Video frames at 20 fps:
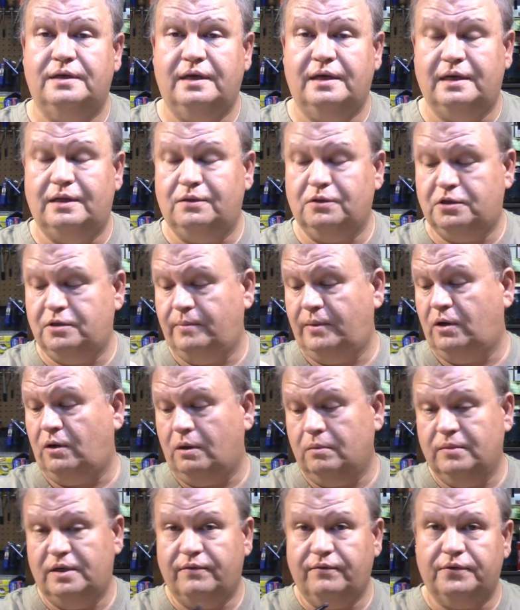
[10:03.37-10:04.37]
and I looked at my
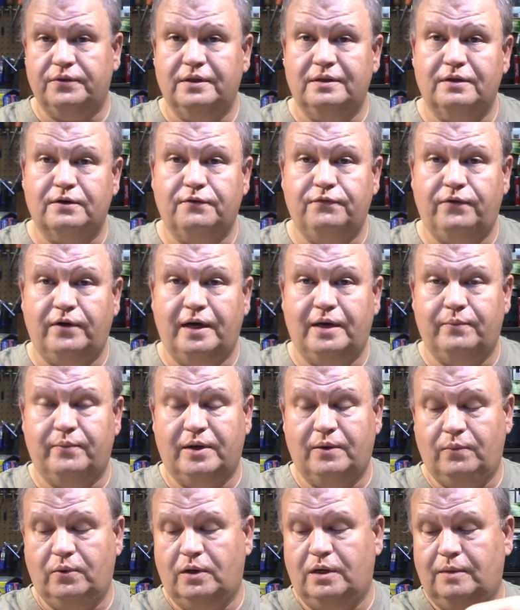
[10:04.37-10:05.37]
arm, and everything looked fine. And
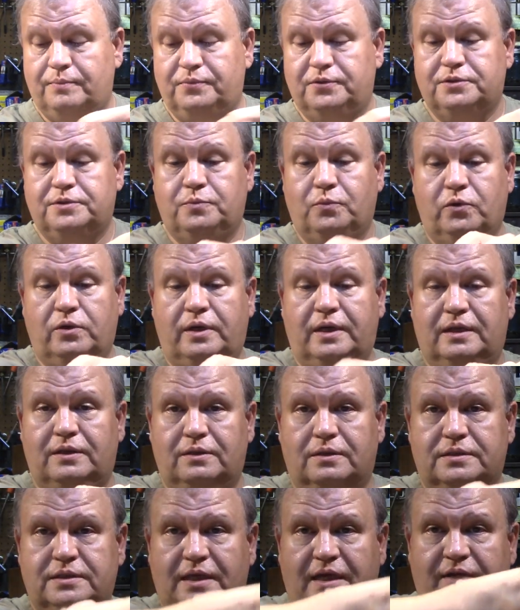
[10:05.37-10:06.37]
when I woke up this morning, it
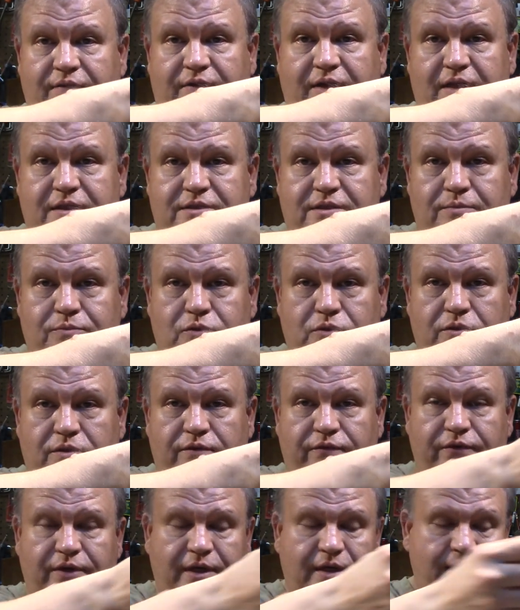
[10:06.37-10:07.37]
looks like I've got some sort
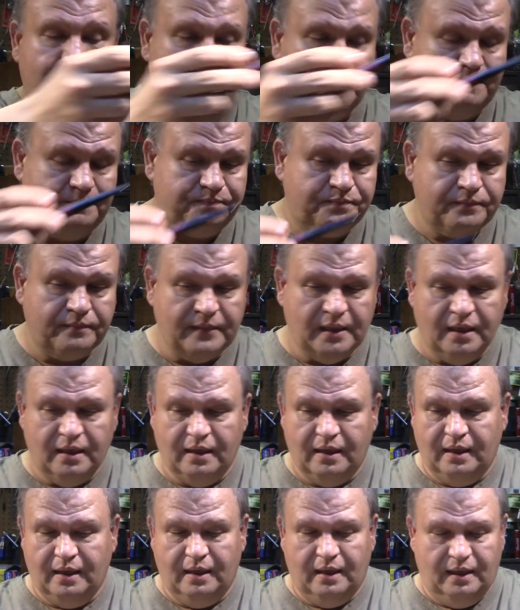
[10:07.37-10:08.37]
of a
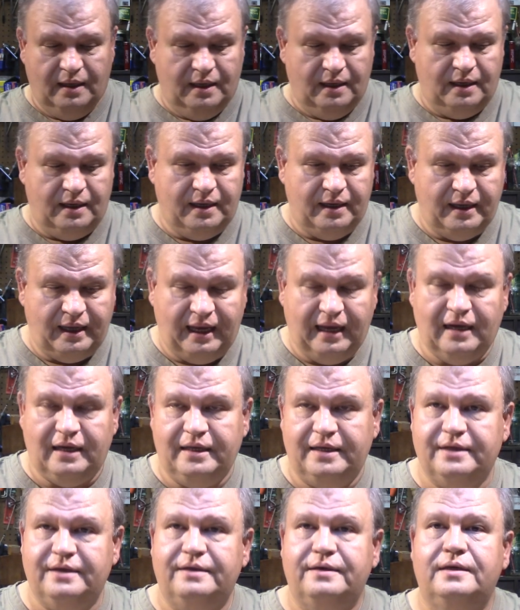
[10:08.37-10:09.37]

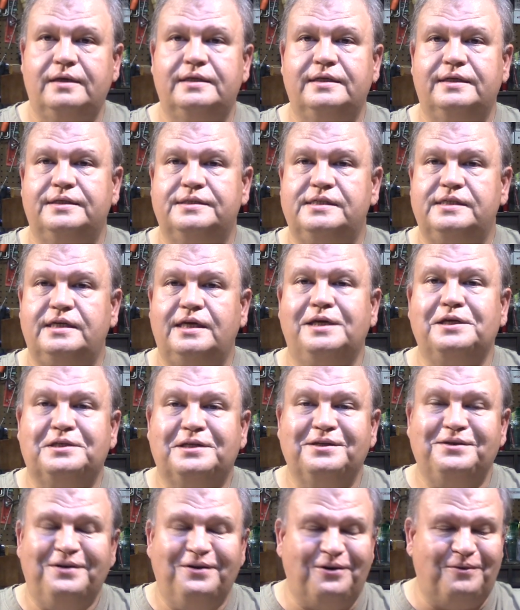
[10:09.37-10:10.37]
alien disease
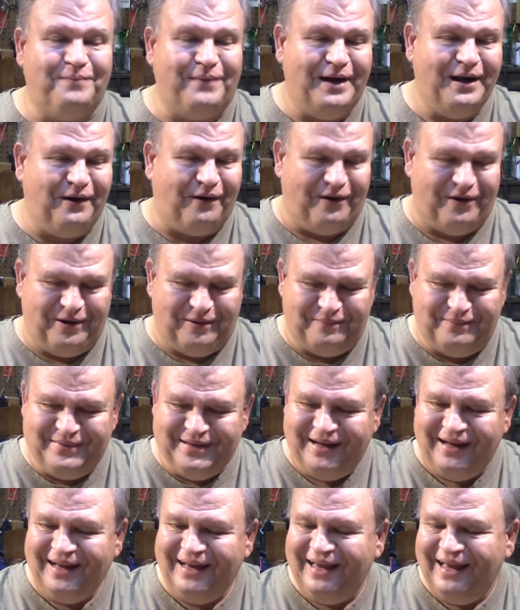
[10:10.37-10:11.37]
on my arm.
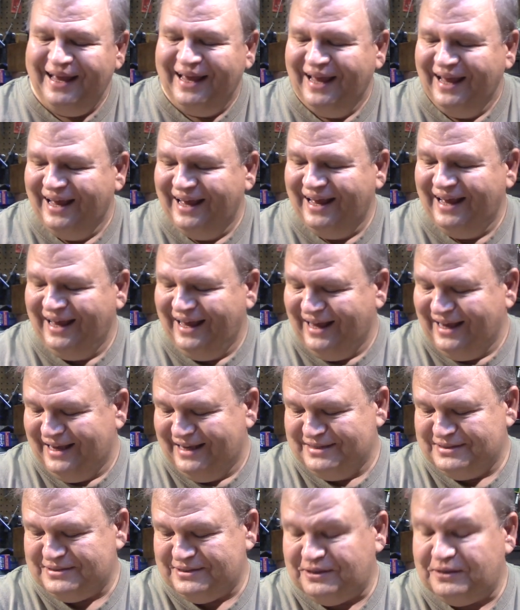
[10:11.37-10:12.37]

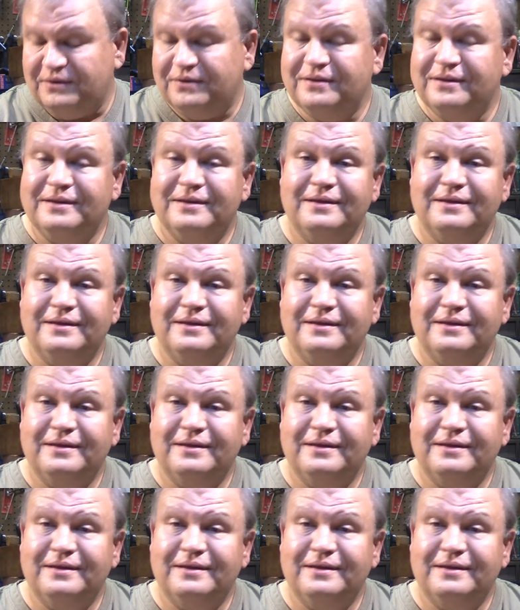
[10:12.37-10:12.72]
So